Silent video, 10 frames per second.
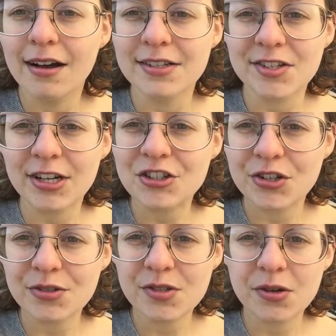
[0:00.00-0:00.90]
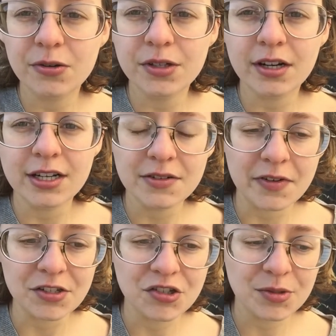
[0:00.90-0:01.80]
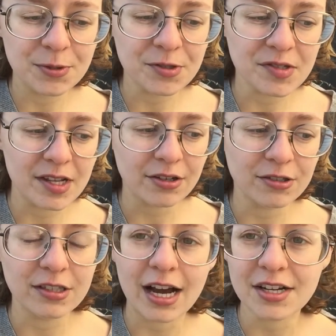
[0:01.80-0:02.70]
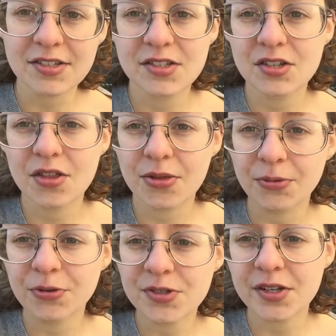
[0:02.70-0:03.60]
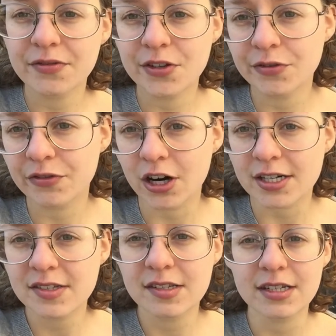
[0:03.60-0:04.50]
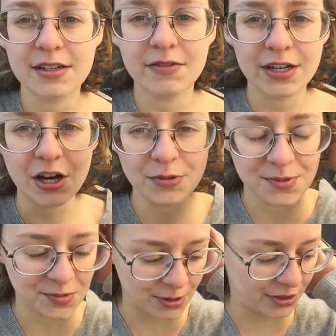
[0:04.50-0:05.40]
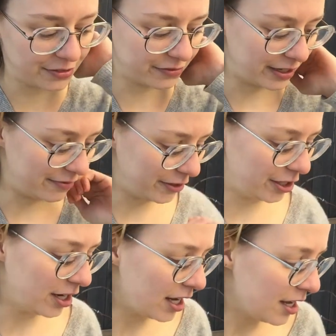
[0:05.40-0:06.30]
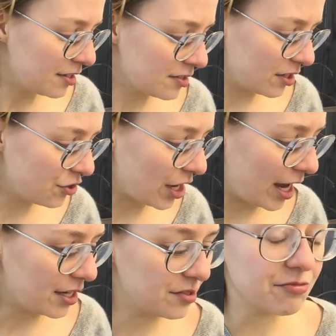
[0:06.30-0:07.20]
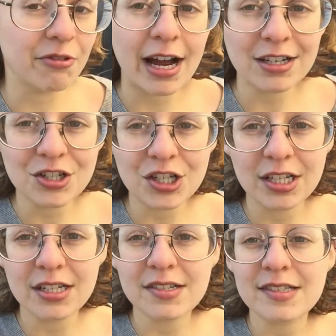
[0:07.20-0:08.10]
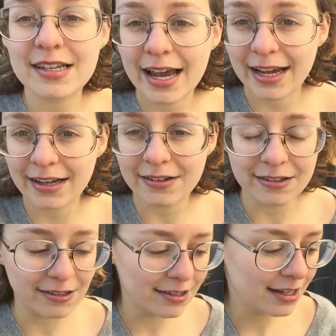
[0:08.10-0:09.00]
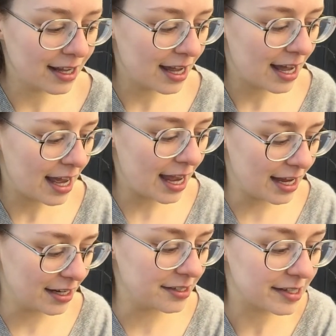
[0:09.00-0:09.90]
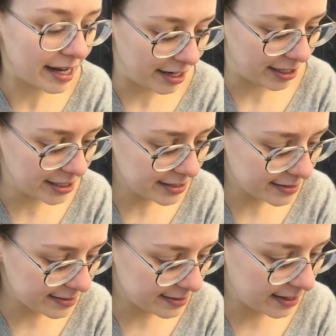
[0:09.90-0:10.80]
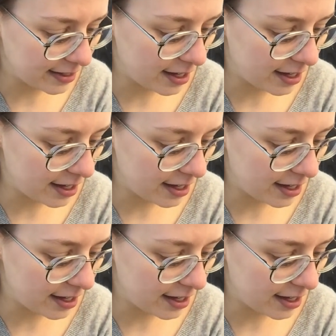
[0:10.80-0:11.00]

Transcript: So I chose cold hardy vegetables that'll last through a few frosts. It even helps with their flavor, such as radishes, kale, and carrots.